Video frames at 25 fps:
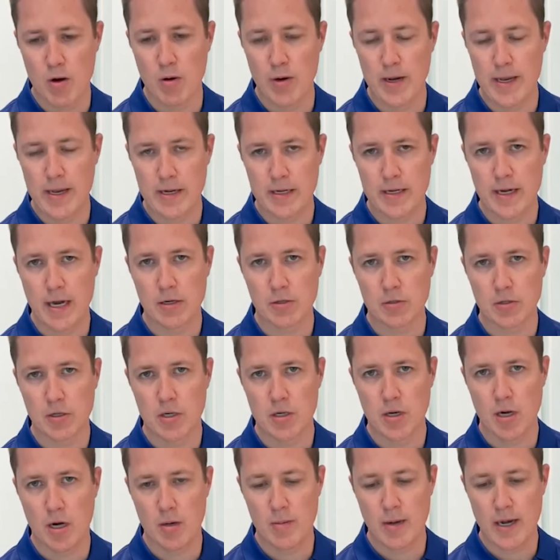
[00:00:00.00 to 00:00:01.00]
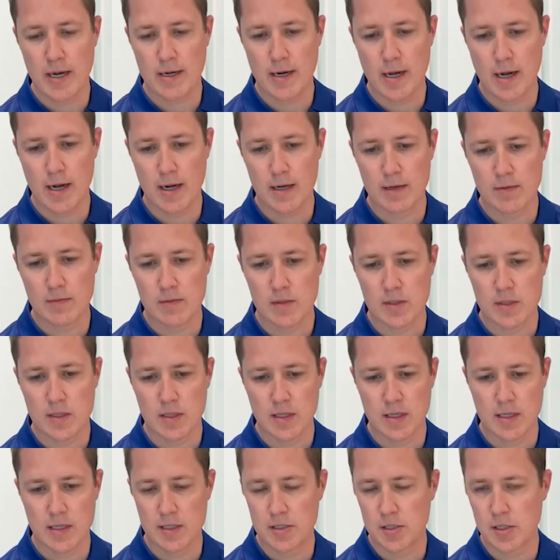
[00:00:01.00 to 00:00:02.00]
intentionally dull my knives.
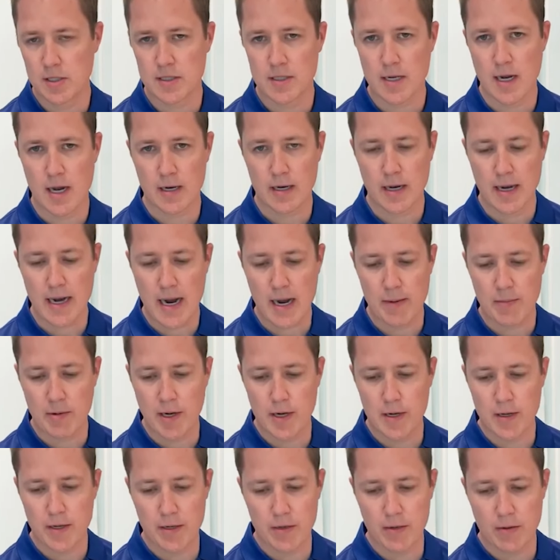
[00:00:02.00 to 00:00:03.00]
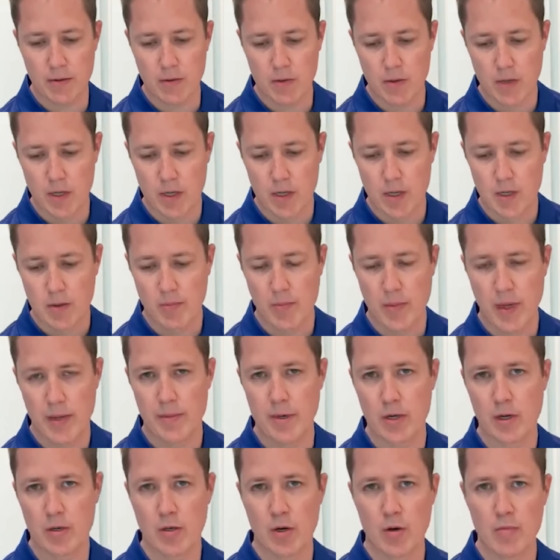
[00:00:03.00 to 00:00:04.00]
It's just not a habit I do.
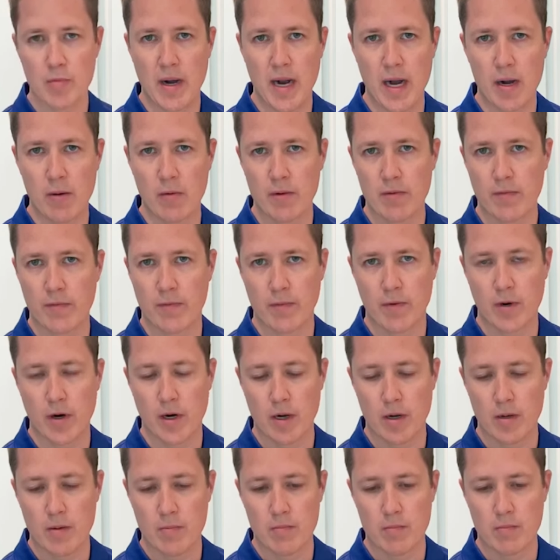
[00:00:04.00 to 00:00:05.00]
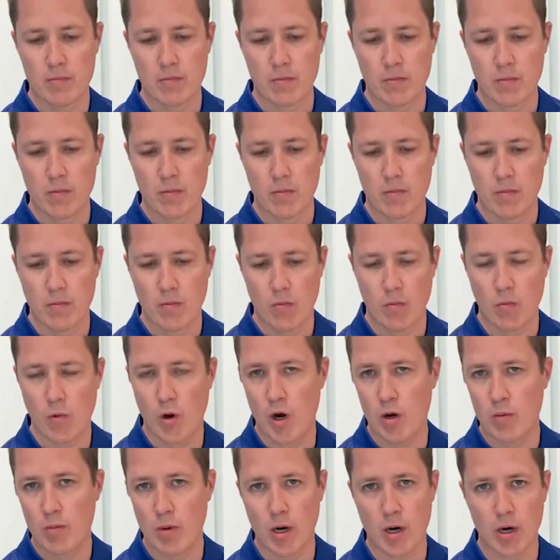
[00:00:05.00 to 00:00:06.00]
Maybe I'll go buy one from
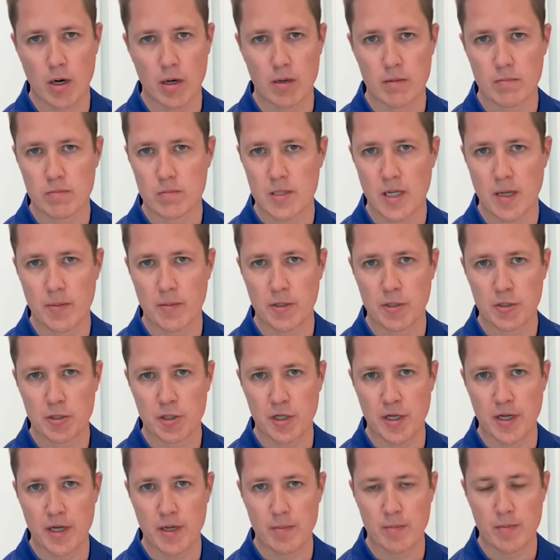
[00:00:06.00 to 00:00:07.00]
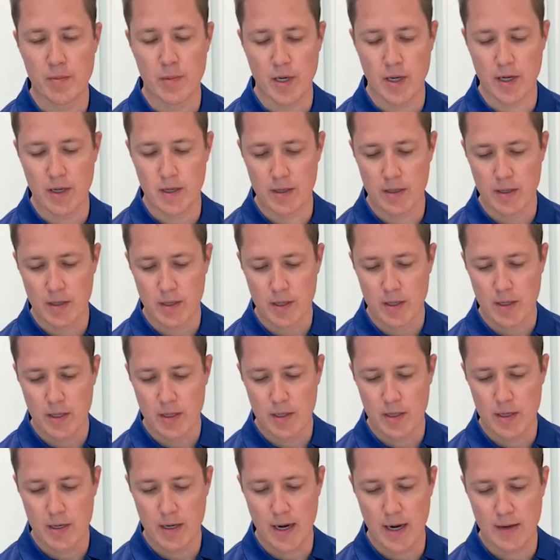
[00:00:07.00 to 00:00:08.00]
Walmart, something cheap, but
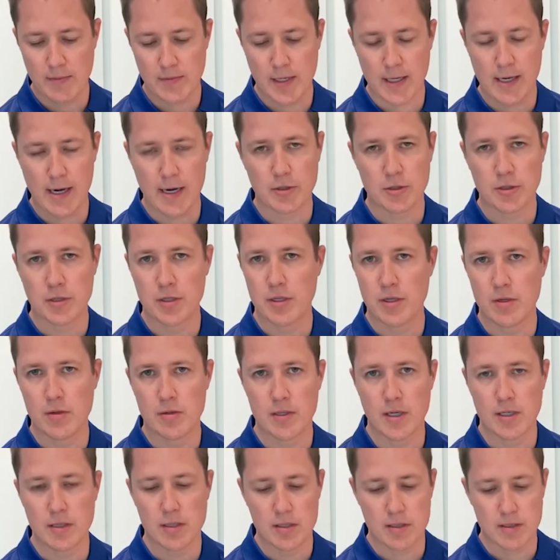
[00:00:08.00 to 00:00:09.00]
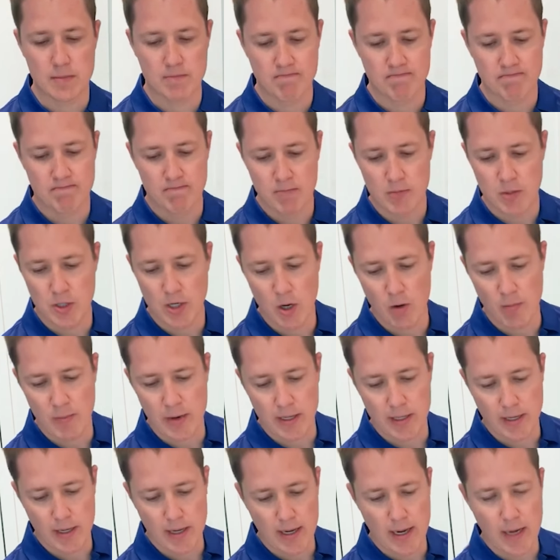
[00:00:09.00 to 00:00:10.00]
the knives I actually use, I just don't
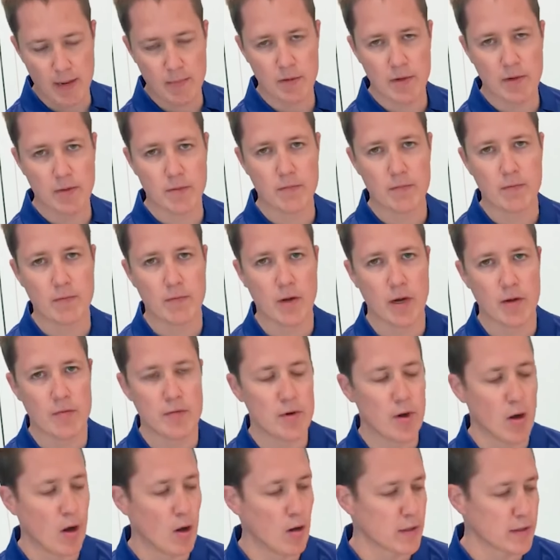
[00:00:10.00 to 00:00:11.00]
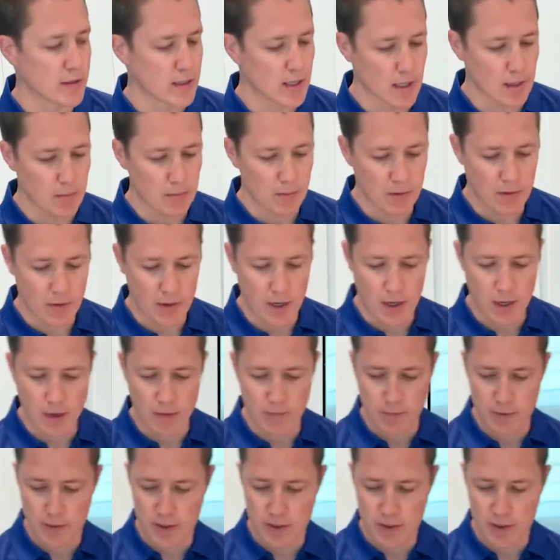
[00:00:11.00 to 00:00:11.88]
make a habit of dulling them for